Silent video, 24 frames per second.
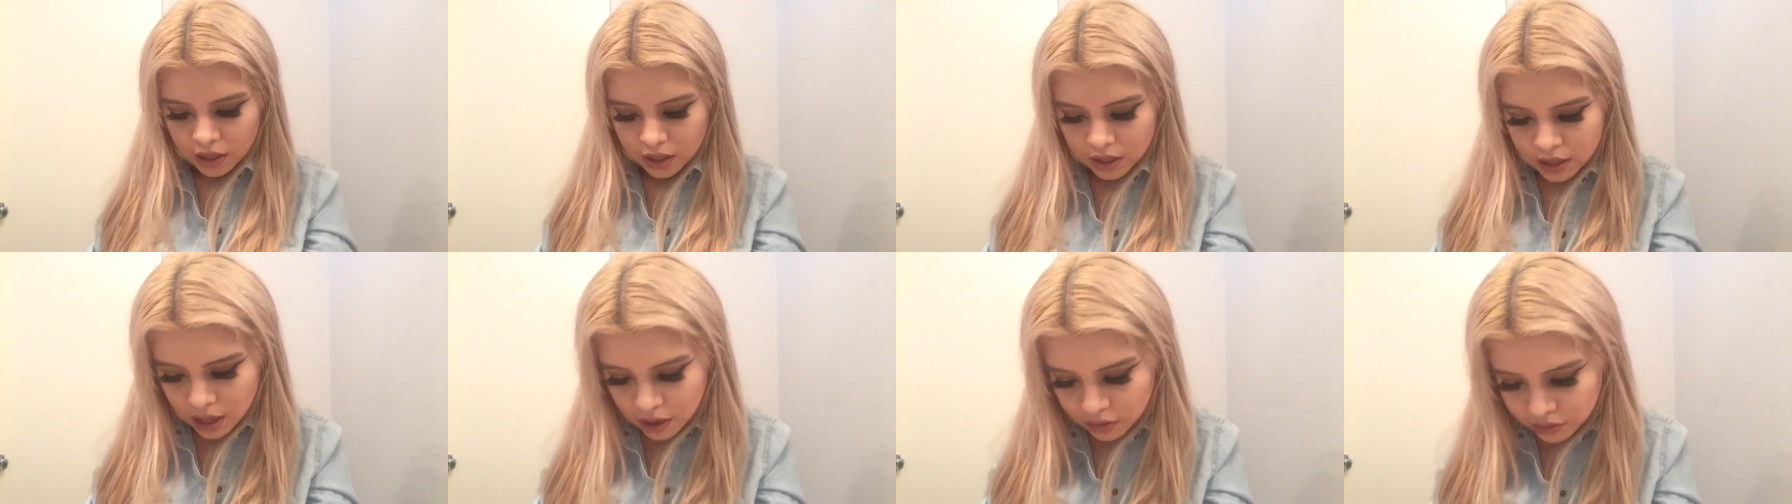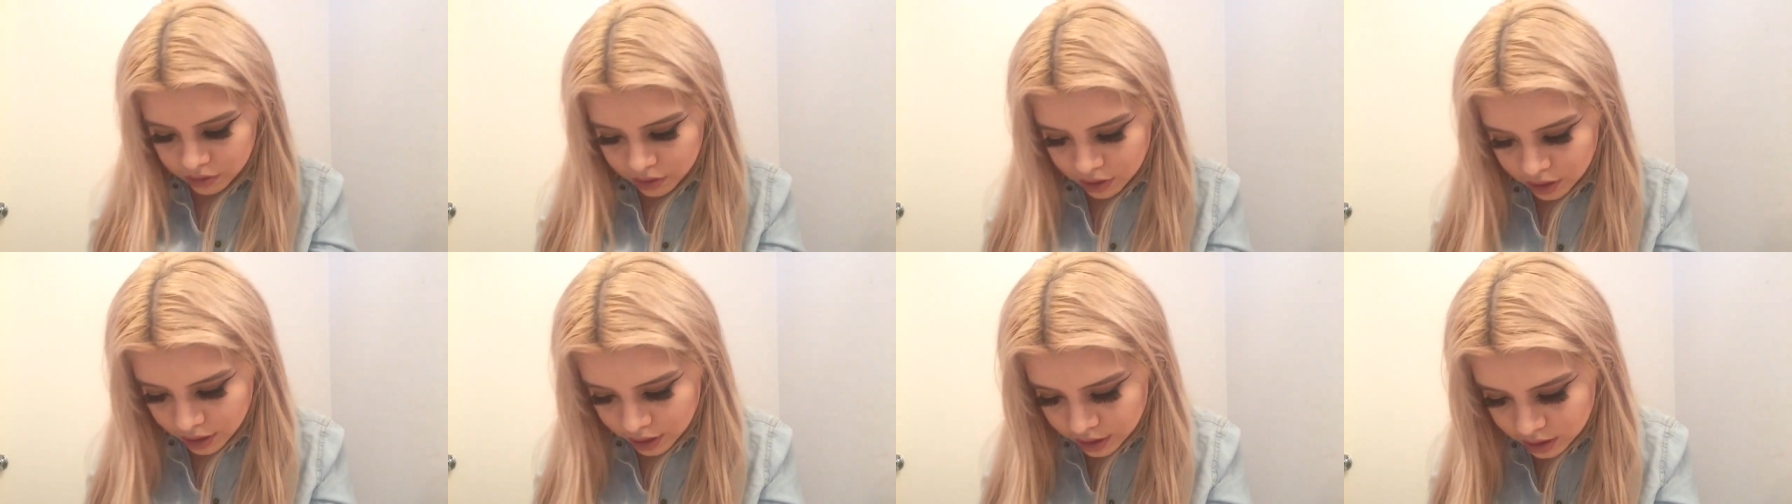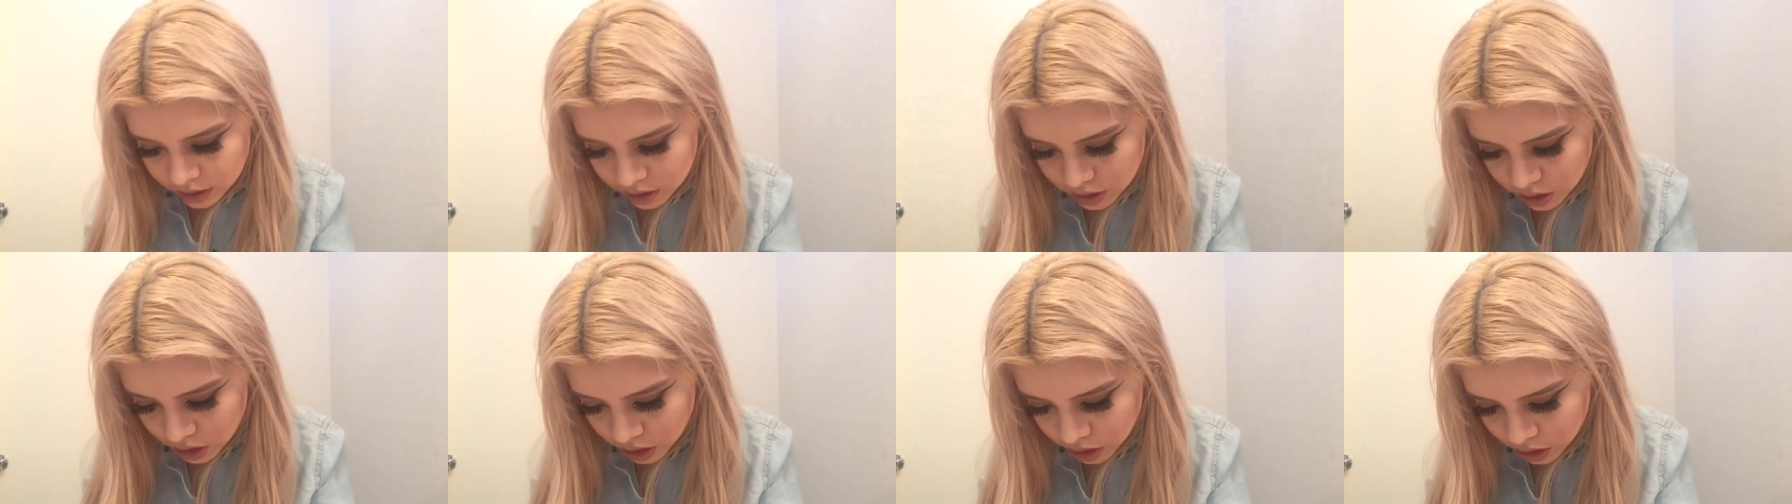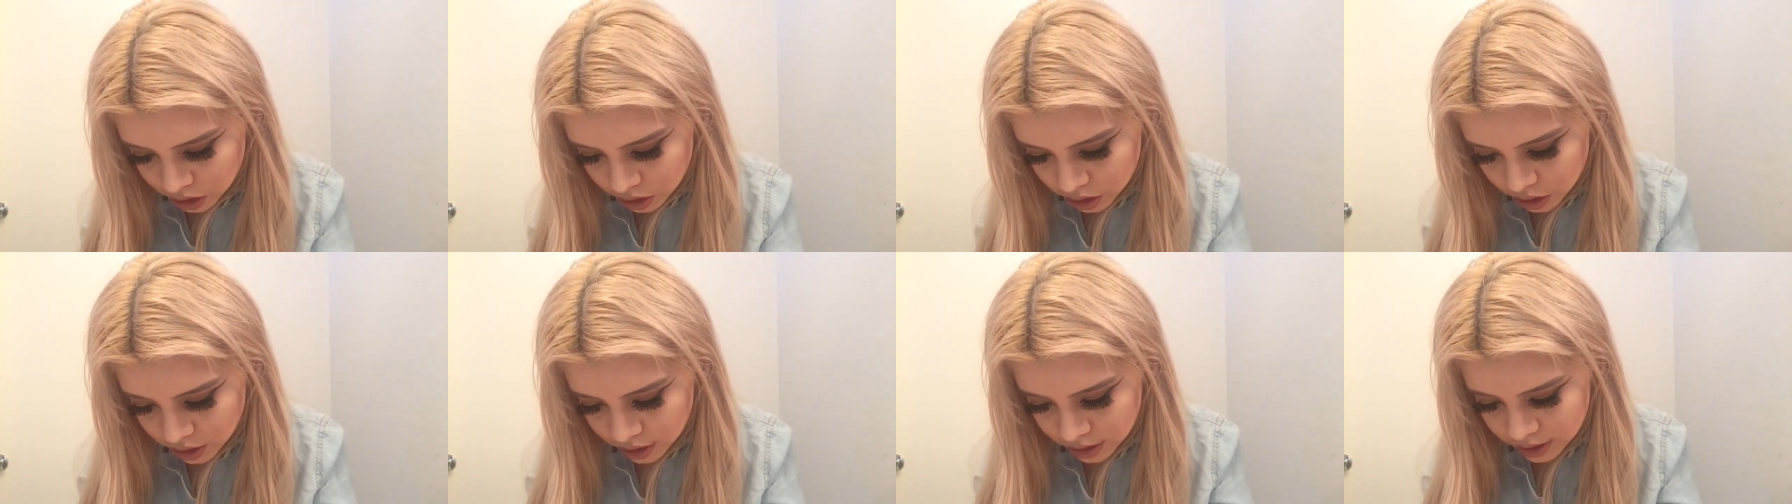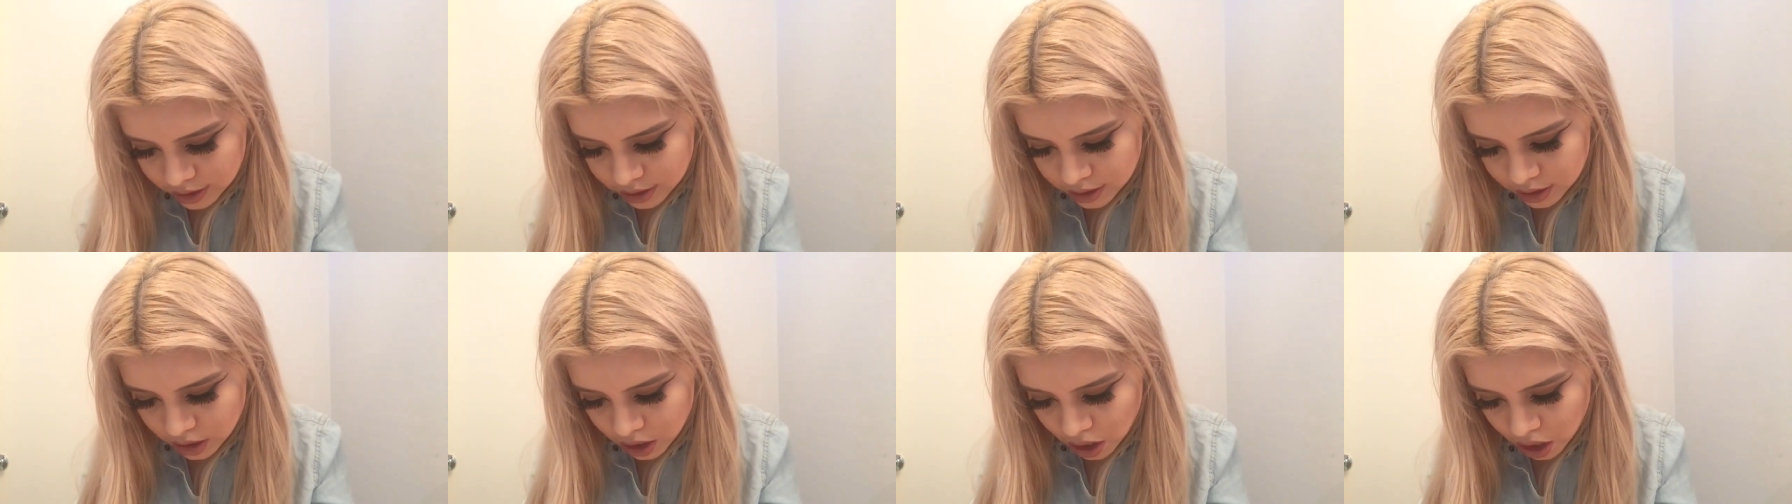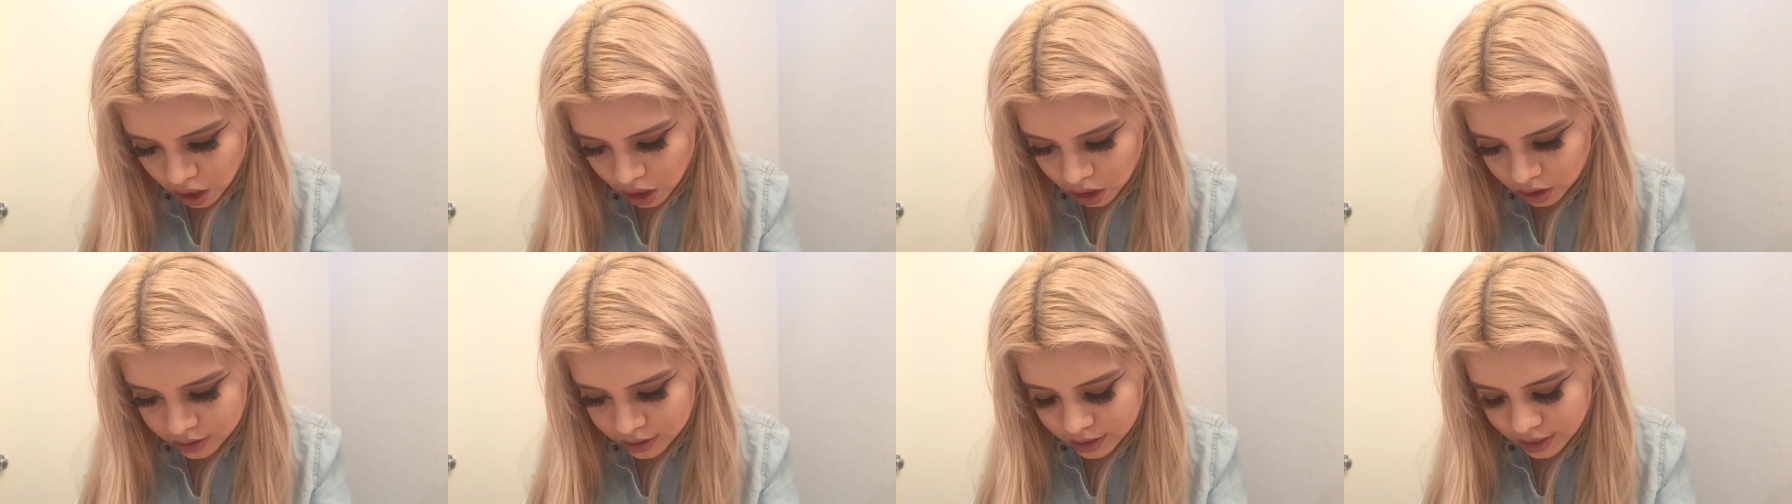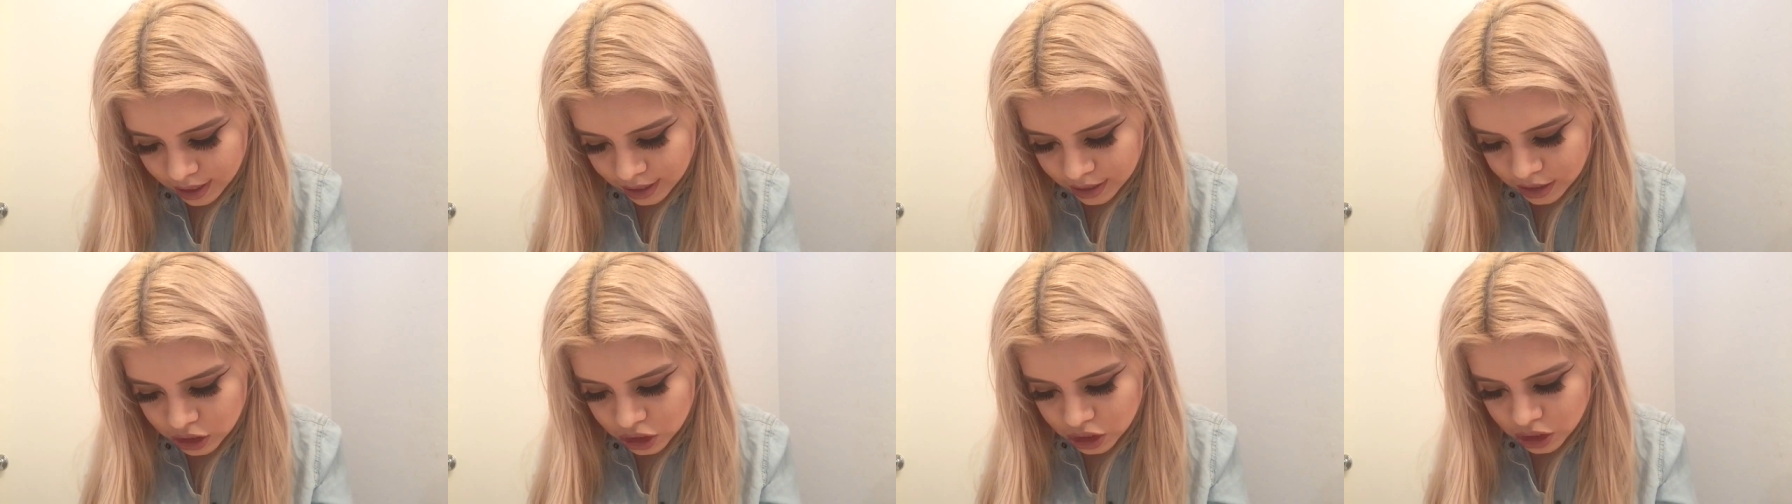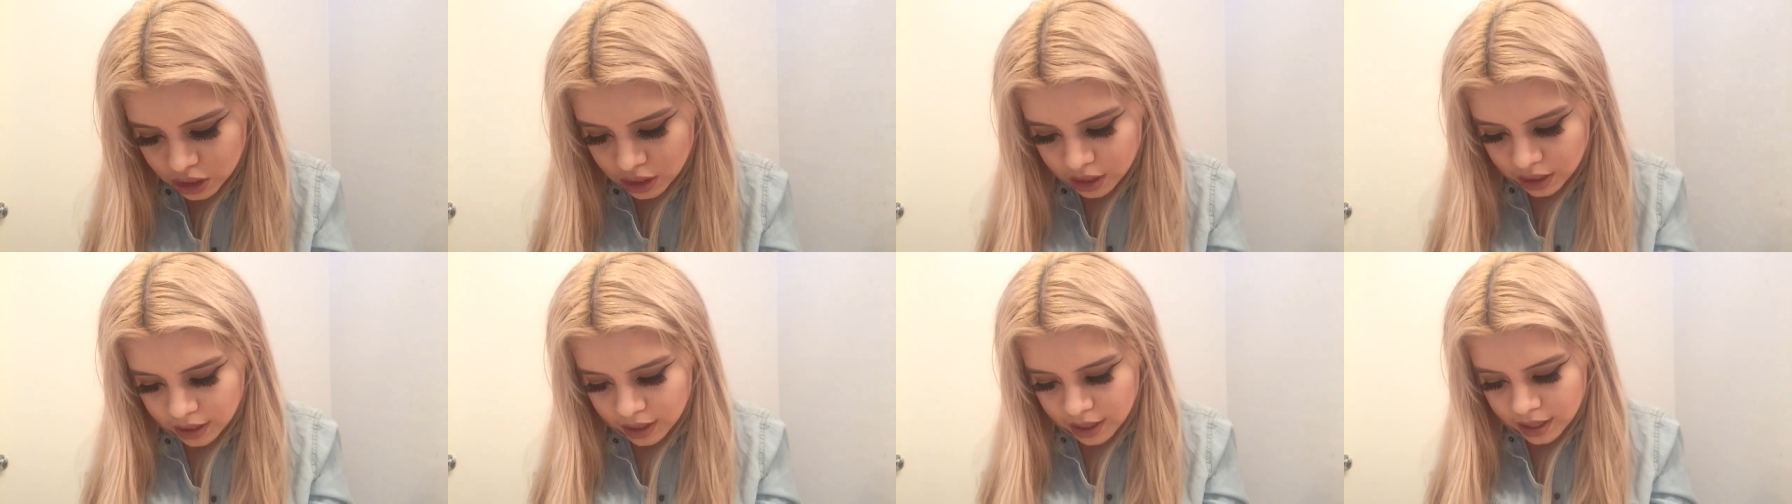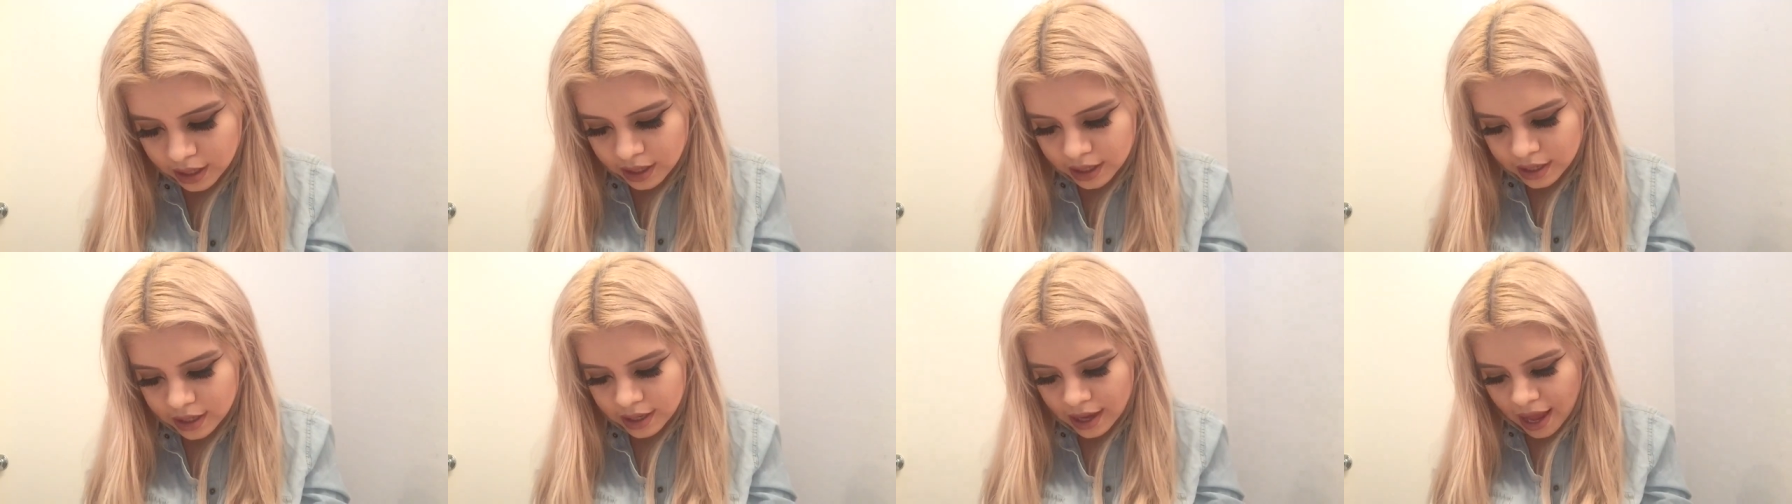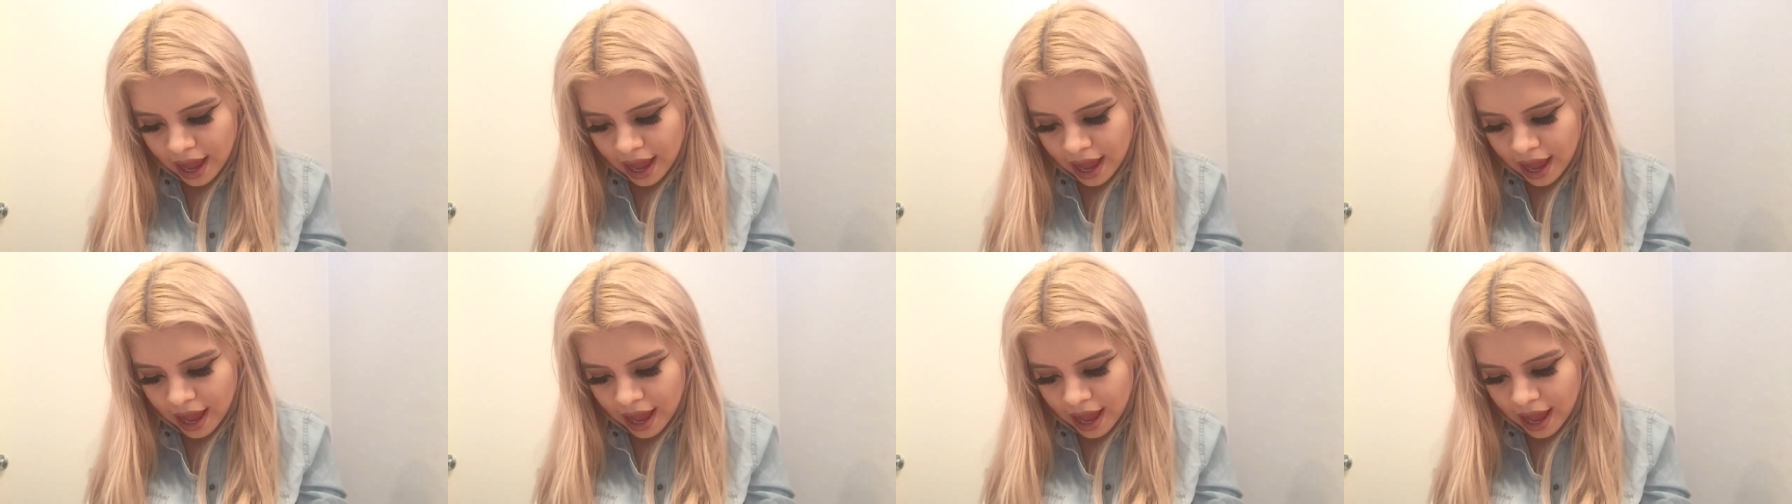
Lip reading: Now the next color is called Angelic.